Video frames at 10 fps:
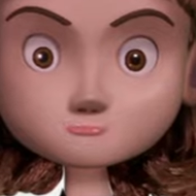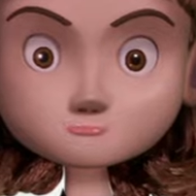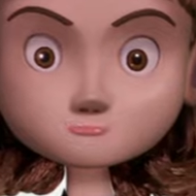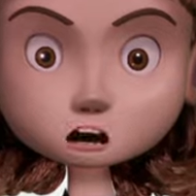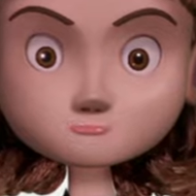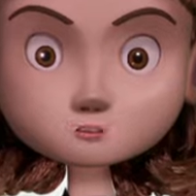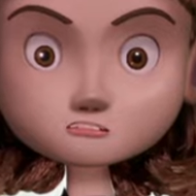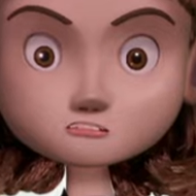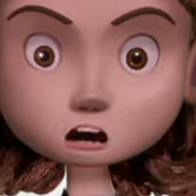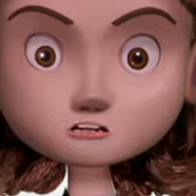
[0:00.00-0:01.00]
If a
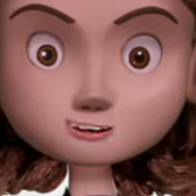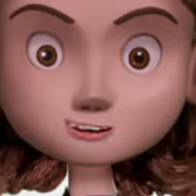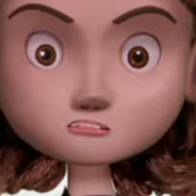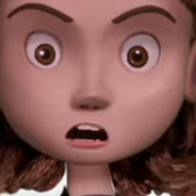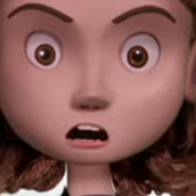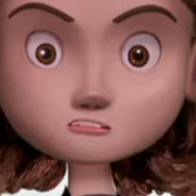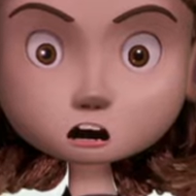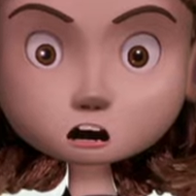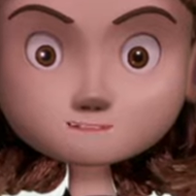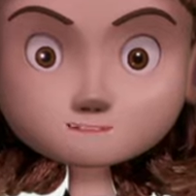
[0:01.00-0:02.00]
personality isn't
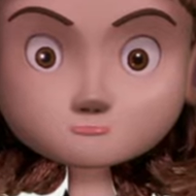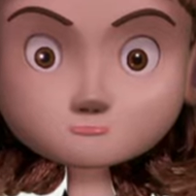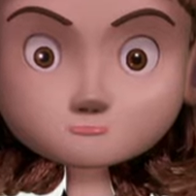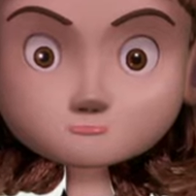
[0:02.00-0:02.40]
established,